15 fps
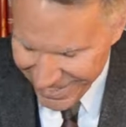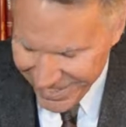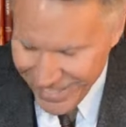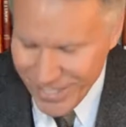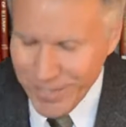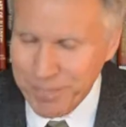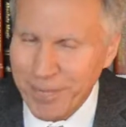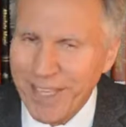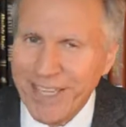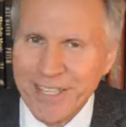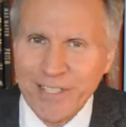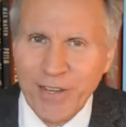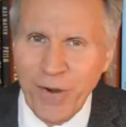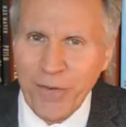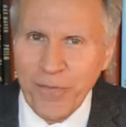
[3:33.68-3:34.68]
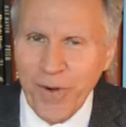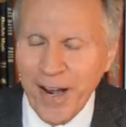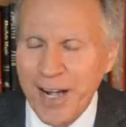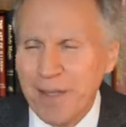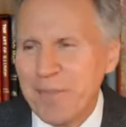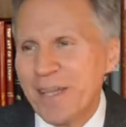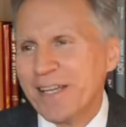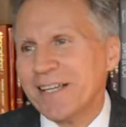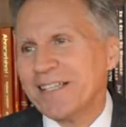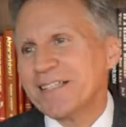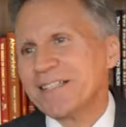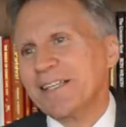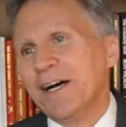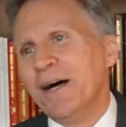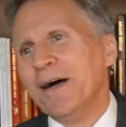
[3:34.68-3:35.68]
This bit is so funny
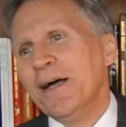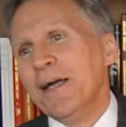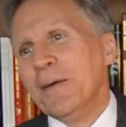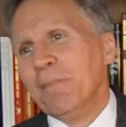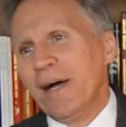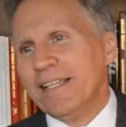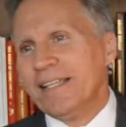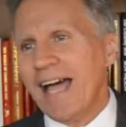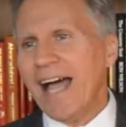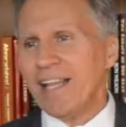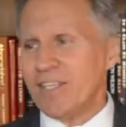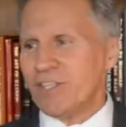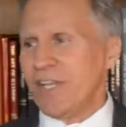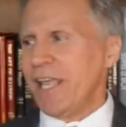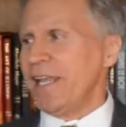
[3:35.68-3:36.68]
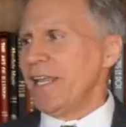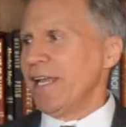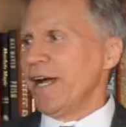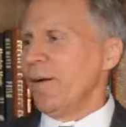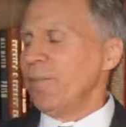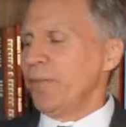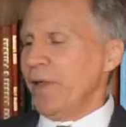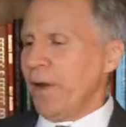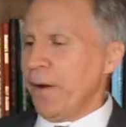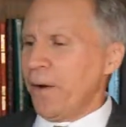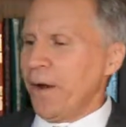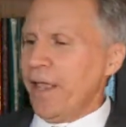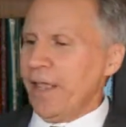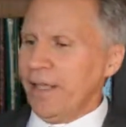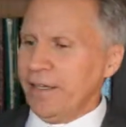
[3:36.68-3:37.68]
because my dad's standing up
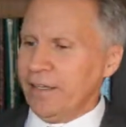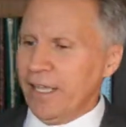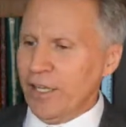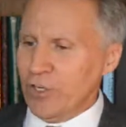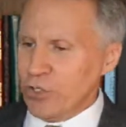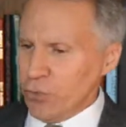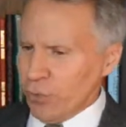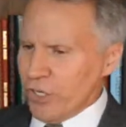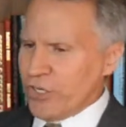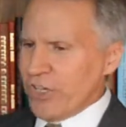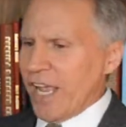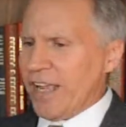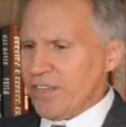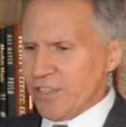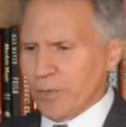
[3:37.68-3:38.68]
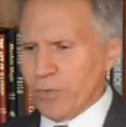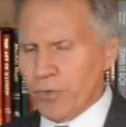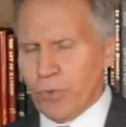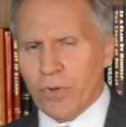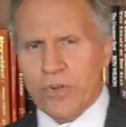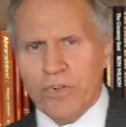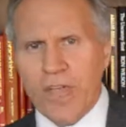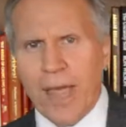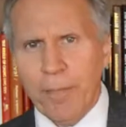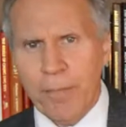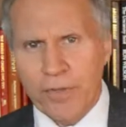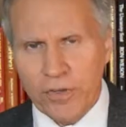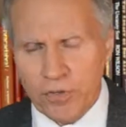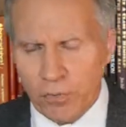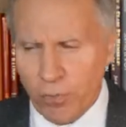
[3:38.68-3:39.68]
there, and George asks him to
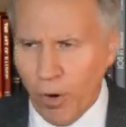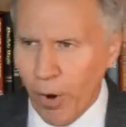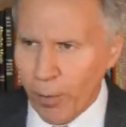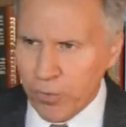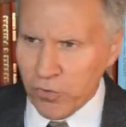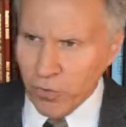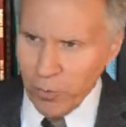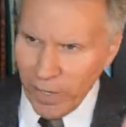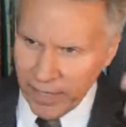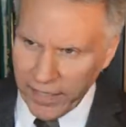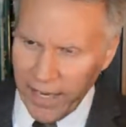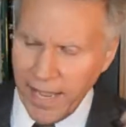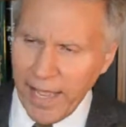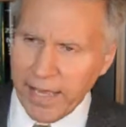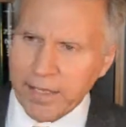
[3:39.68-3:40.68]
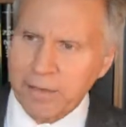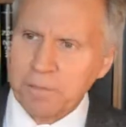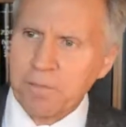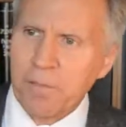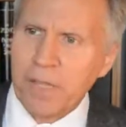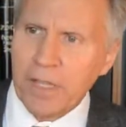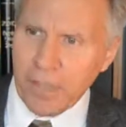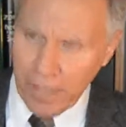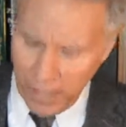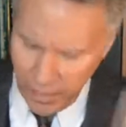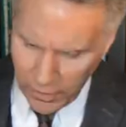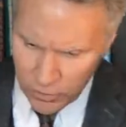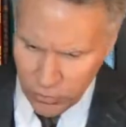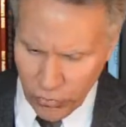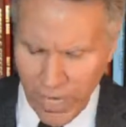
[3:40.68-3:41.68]
examine this rope. So my dad
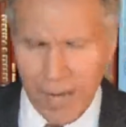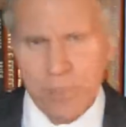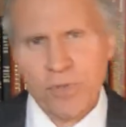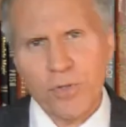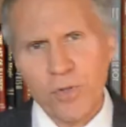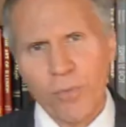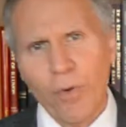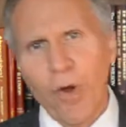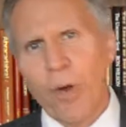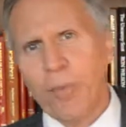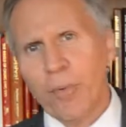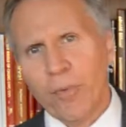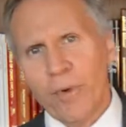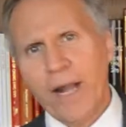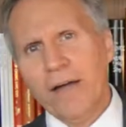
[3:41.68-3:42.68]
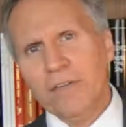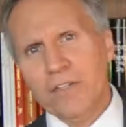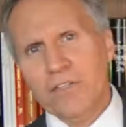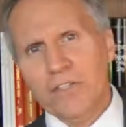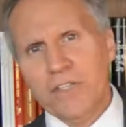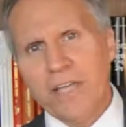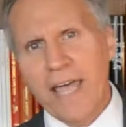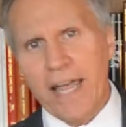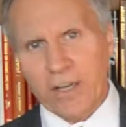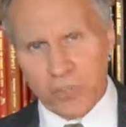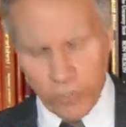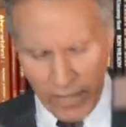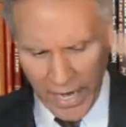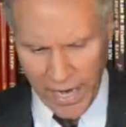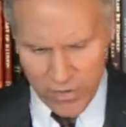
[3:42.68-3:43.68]
drapes the rope around his neck.
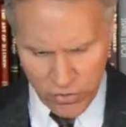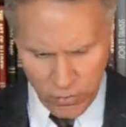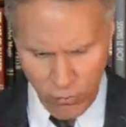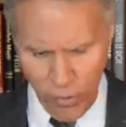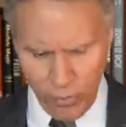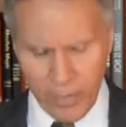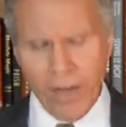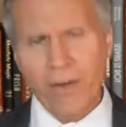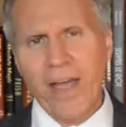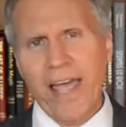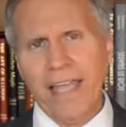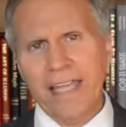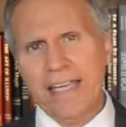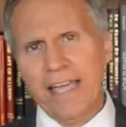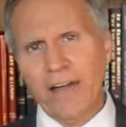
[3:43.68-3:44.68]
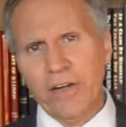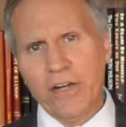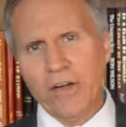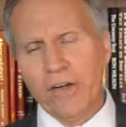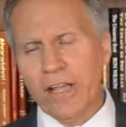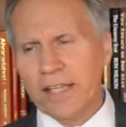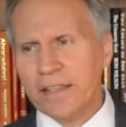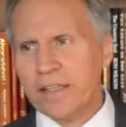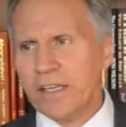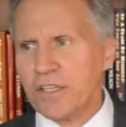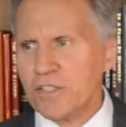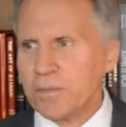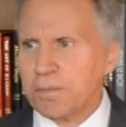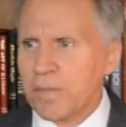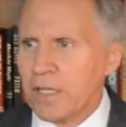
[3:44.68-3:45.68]
So he has the rope now hanging down here like
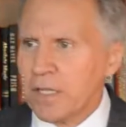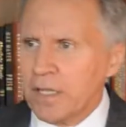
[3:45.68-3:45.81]
this.